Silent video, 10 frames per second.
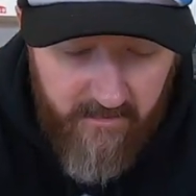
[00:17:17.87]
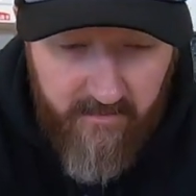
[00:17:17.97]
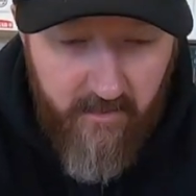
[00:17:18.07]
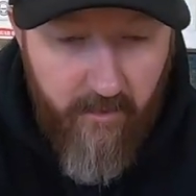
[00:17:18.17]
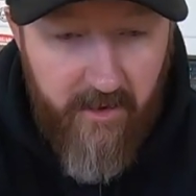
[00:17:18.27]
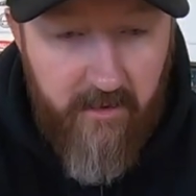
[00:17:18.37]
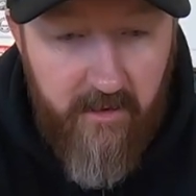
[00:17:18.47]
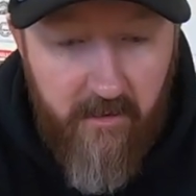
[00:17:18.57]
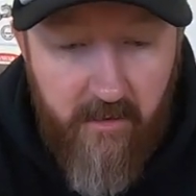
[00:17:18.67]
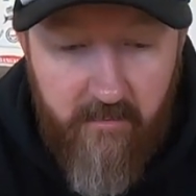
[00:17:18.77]
are
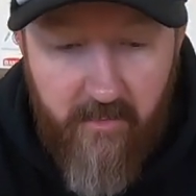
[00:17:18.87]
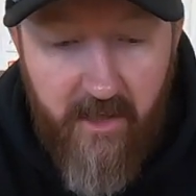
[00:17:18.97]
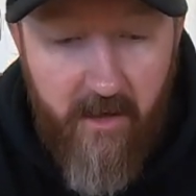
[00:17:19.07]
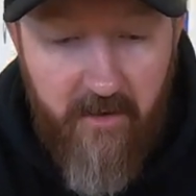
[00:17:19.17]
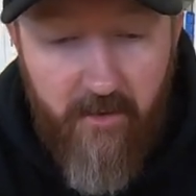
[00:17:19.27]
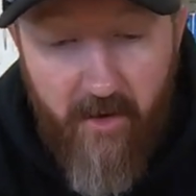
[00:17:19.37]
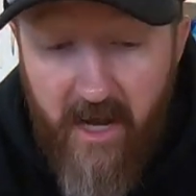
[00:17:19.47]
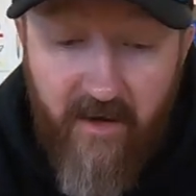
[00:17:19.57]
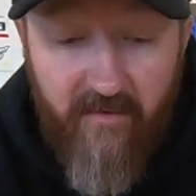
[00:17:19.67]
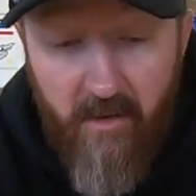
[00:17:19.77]
quickly becoming or
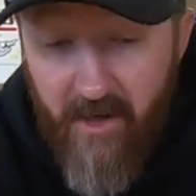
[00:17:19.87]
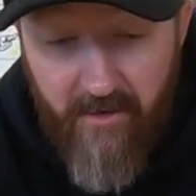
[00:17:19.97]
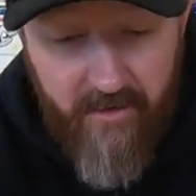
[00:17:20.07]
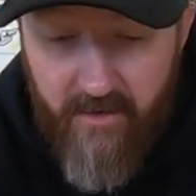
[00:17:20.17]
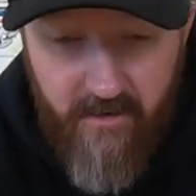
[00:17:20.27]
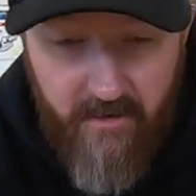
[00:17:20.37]
have been